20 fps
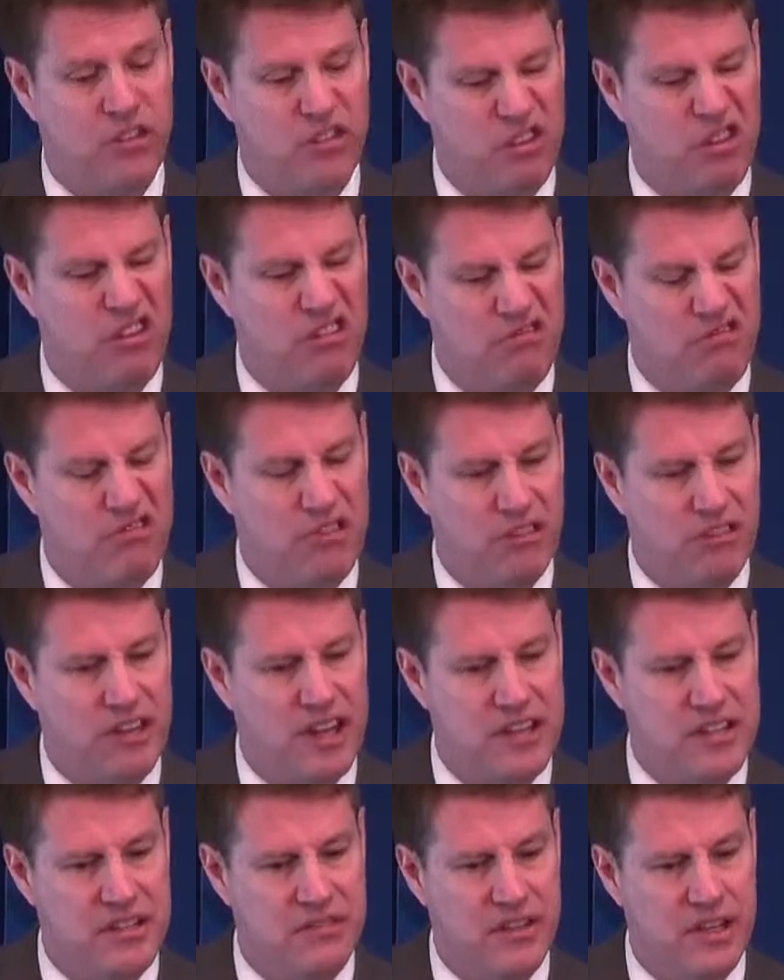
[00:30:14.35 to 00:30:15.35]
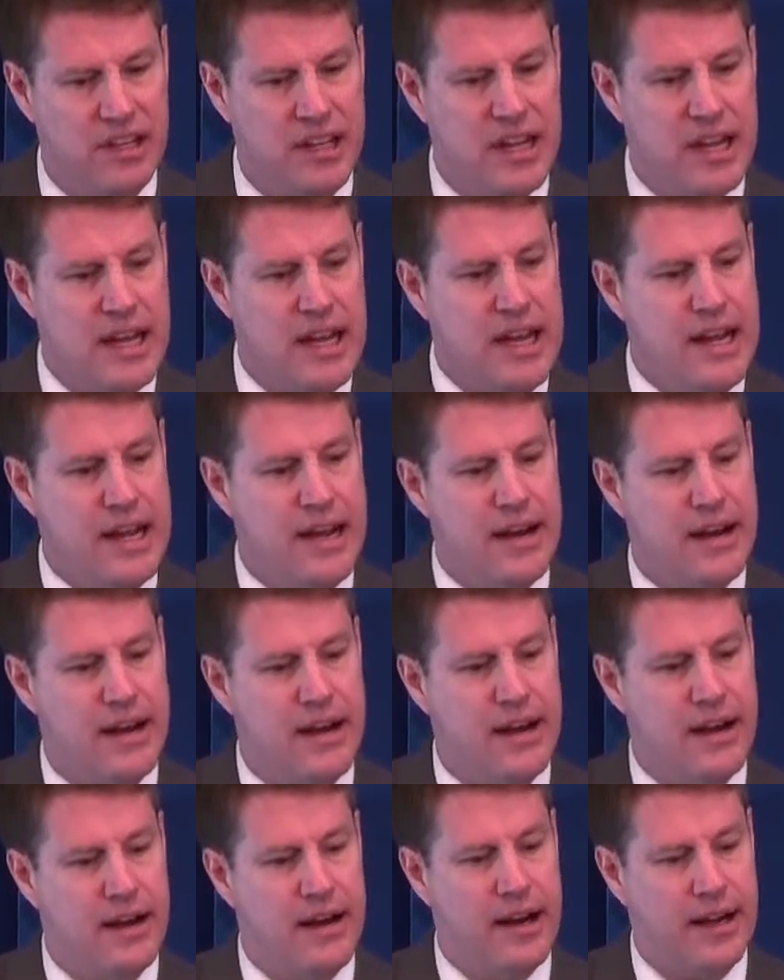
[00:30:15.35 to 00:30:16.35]
sort of the sense of it.
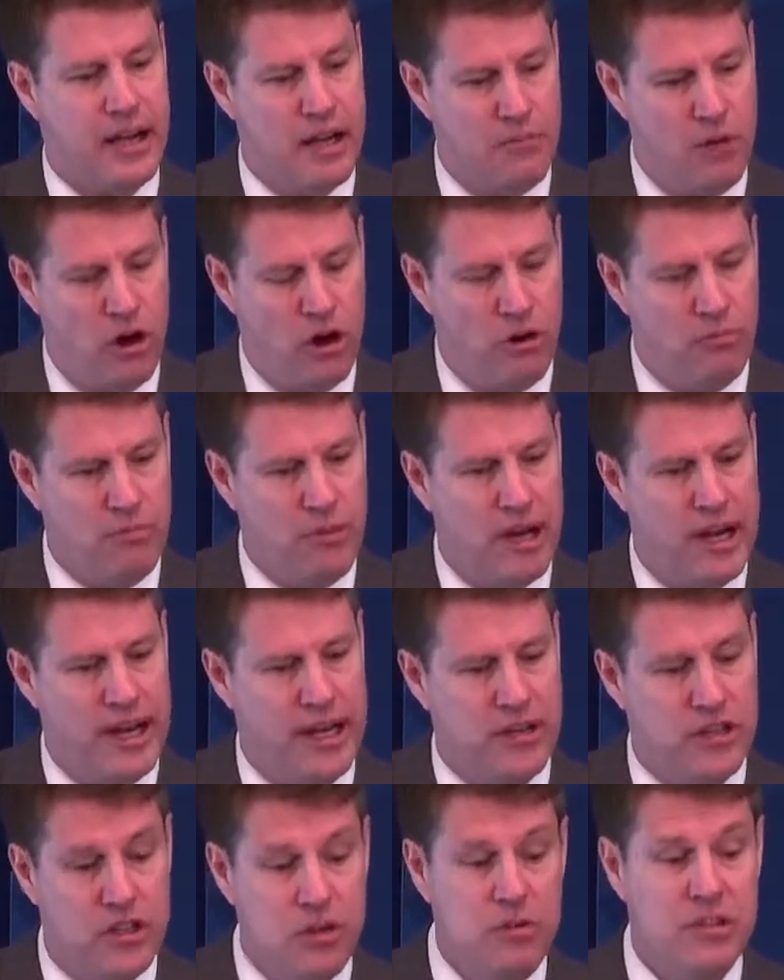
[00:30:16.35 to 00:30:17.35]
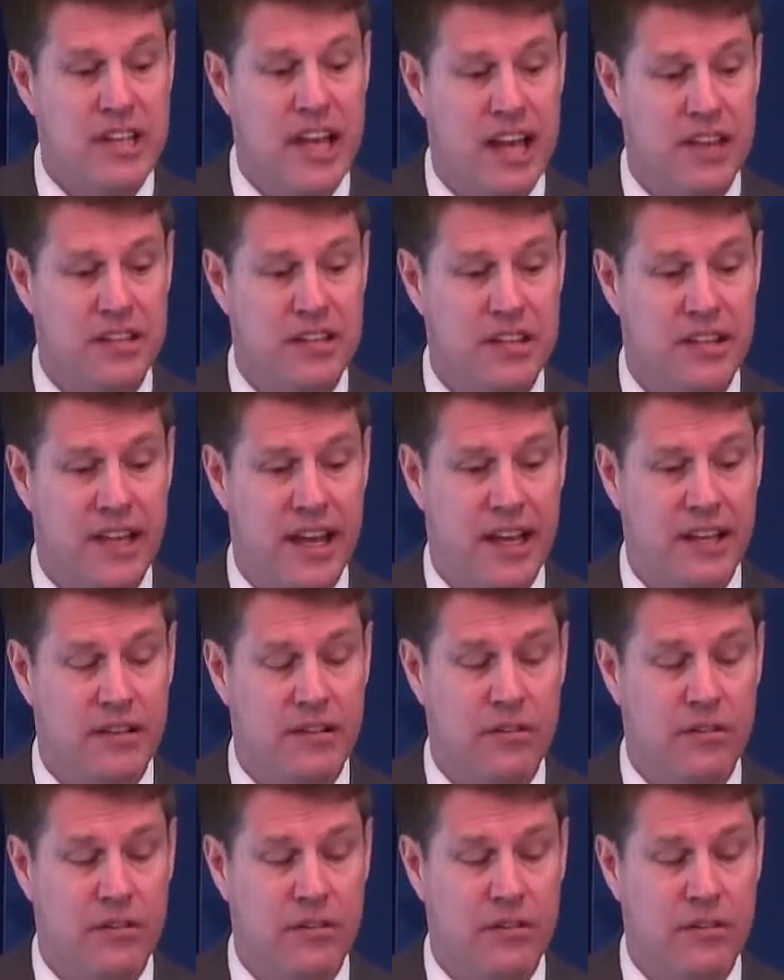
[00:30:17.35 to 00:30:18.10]
I come home, I had 2 tests that